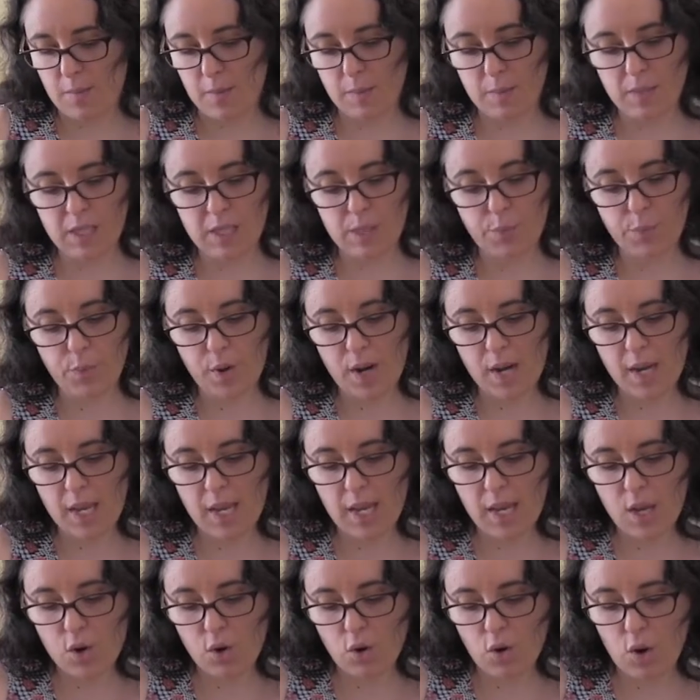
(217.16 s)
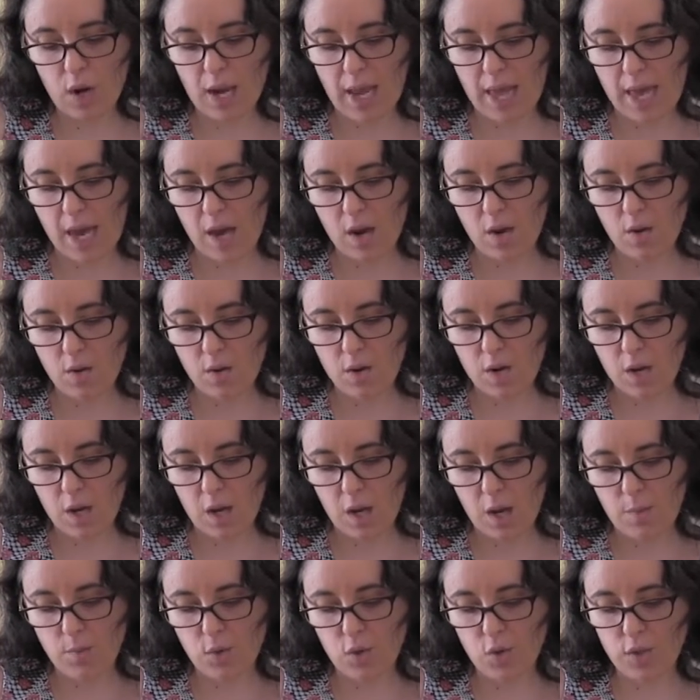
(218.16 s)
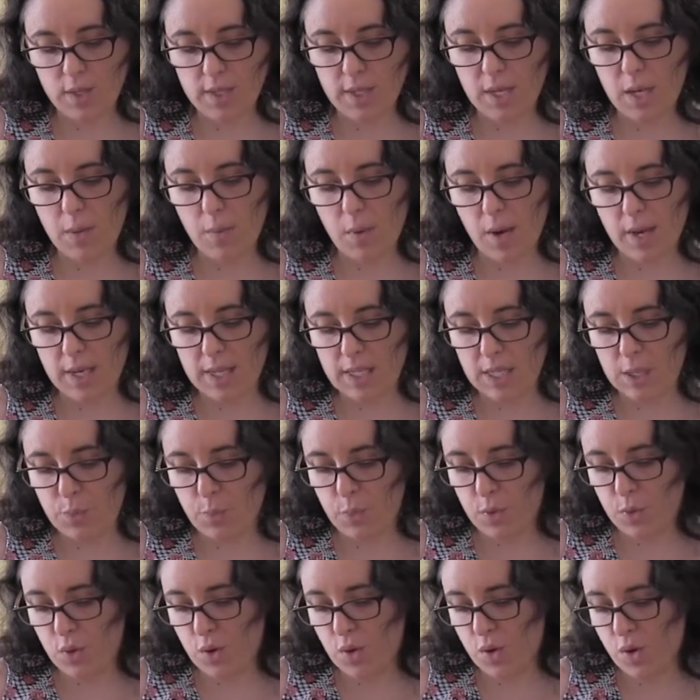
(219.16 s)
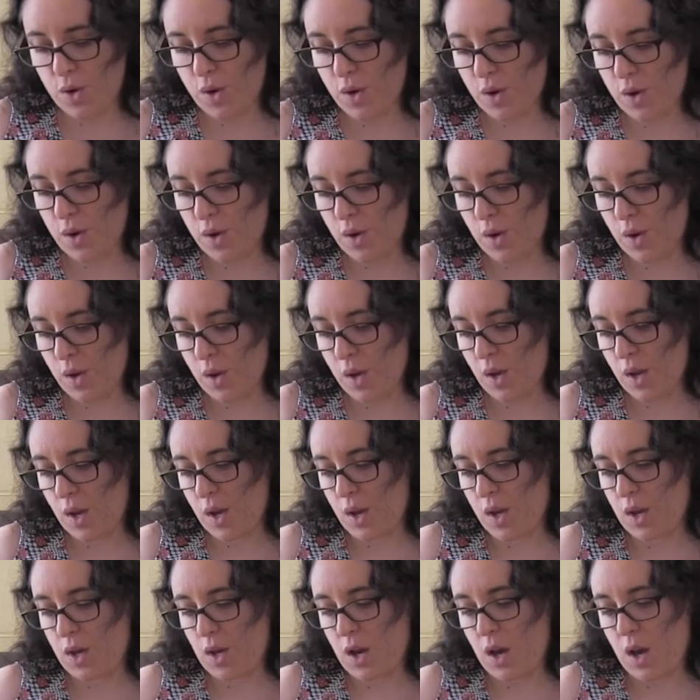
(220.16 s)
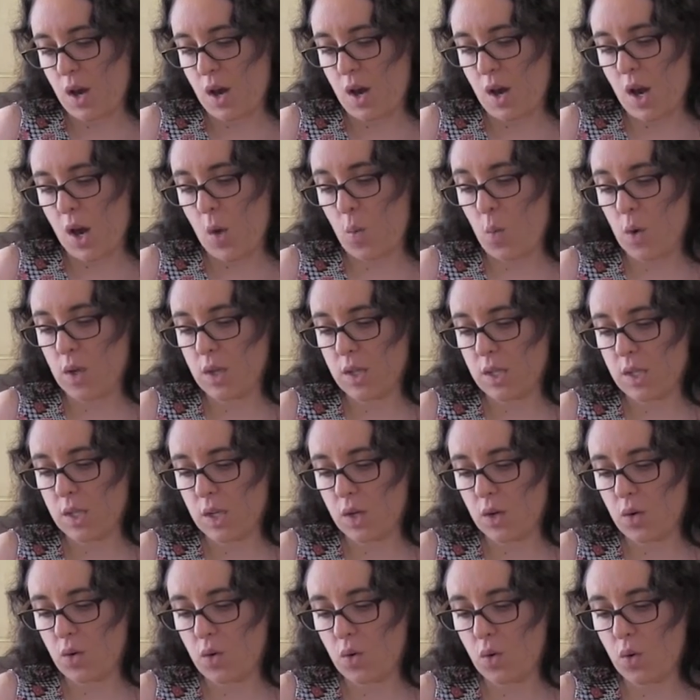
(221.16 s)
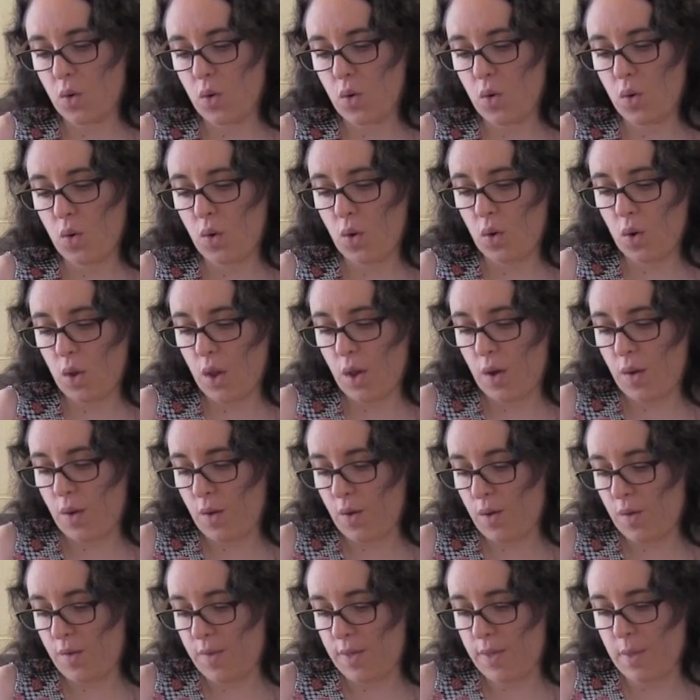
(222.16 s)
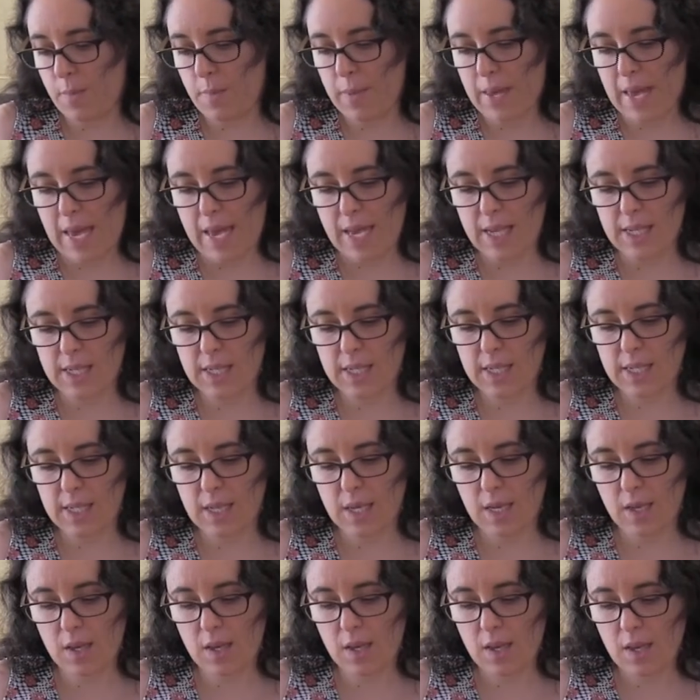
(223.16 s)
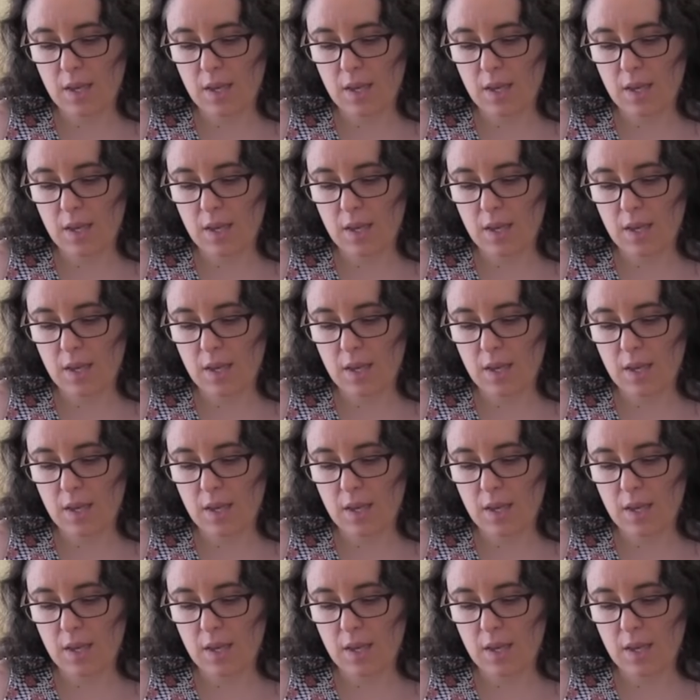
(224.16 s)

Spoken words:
I'm spreading it all out. I'm using my spoon. I want it all over the base.